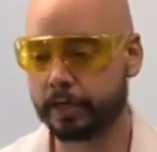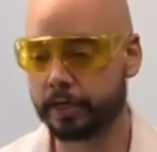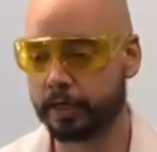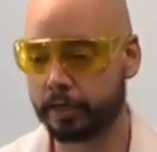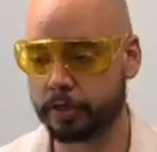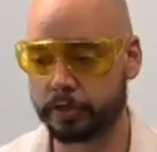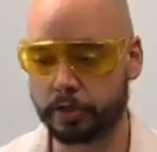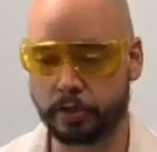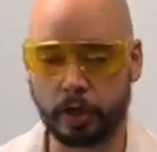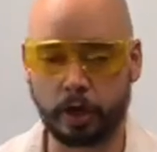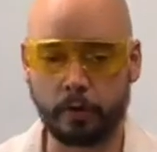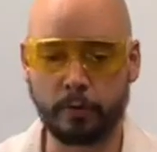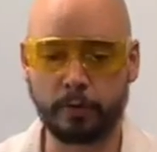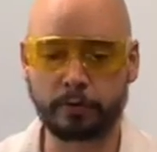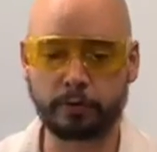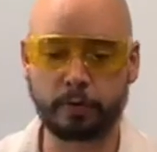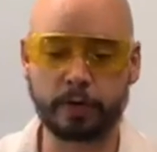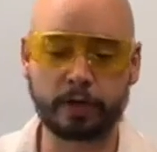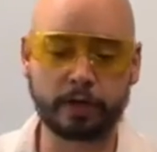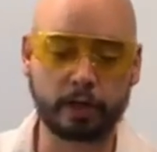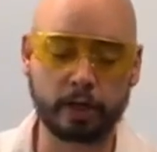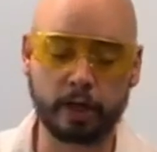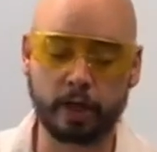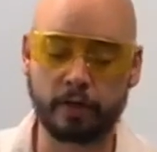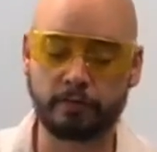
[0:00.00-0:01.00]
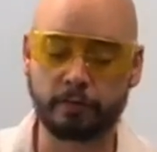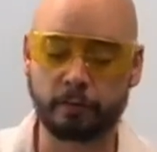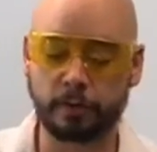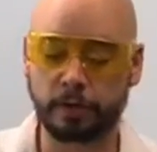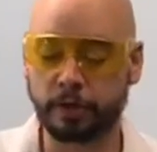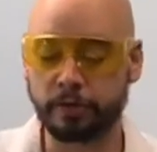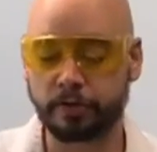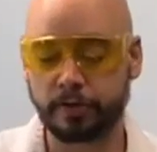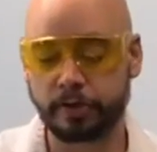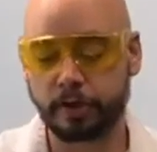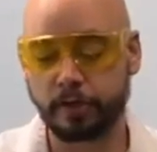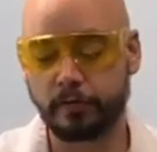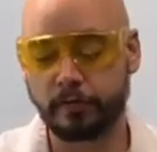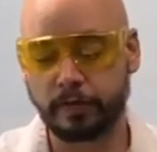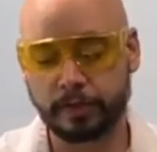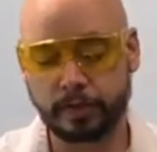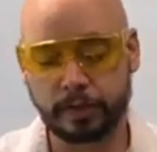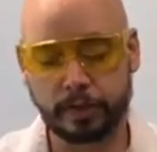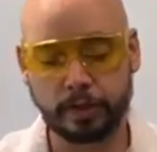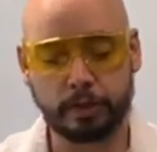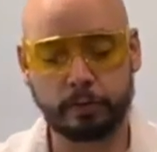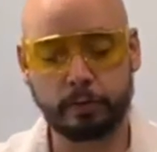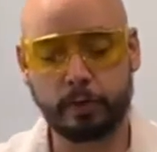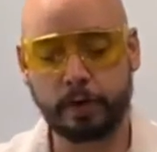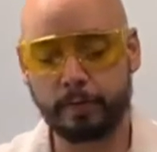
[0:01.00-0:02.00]
You should always wear gloves when using
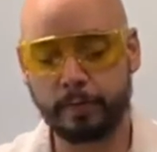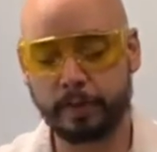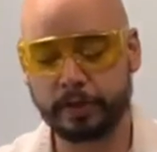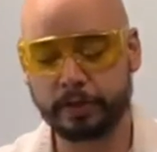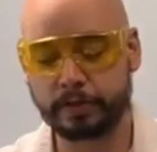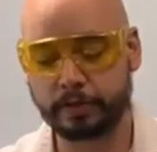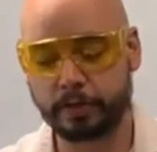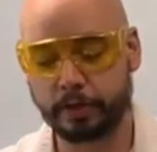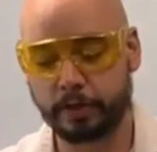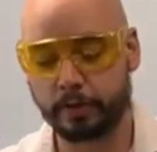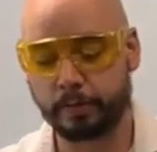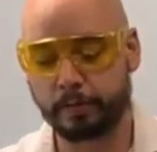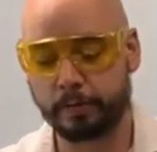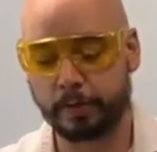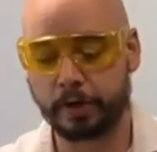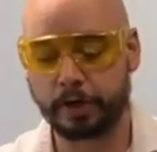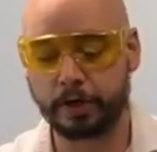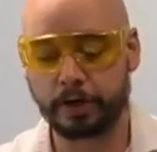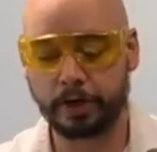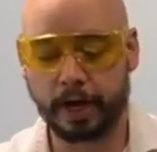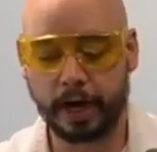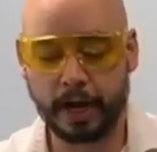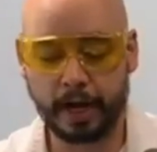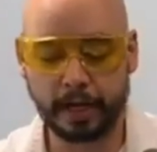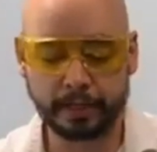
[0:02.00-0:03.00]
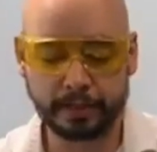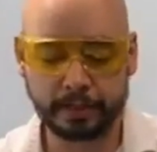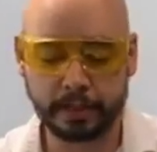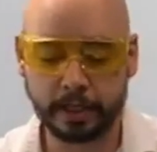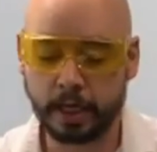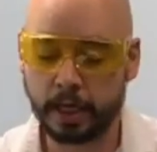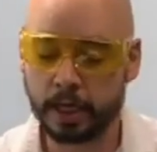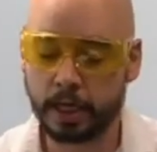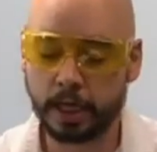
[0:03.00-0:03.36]
UVC equipment so you don't burn your hands.